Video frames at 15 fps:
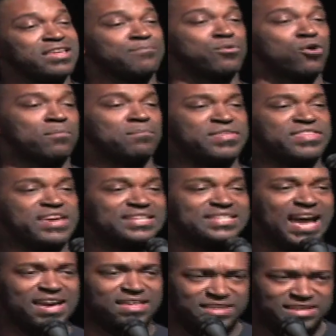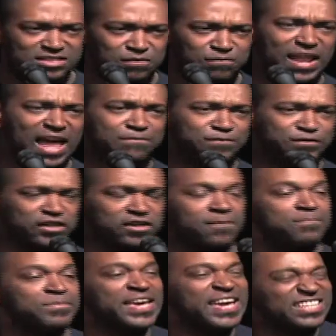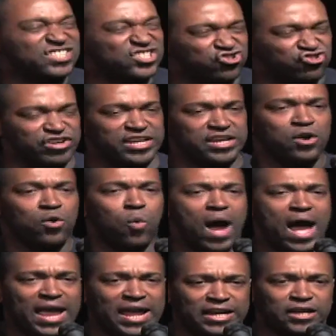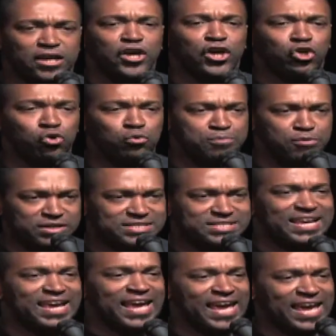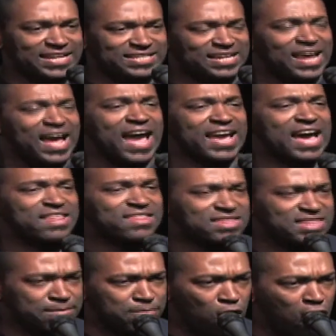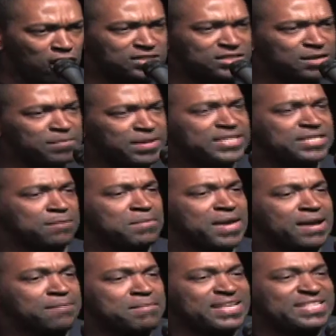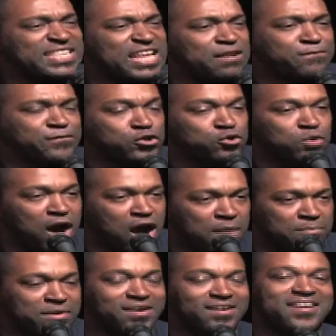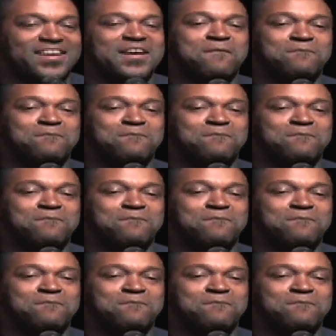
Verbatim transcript: They brought me their tithings of laughter, history, wine, hubris, hate. I gathered them onto me to make myself new armor.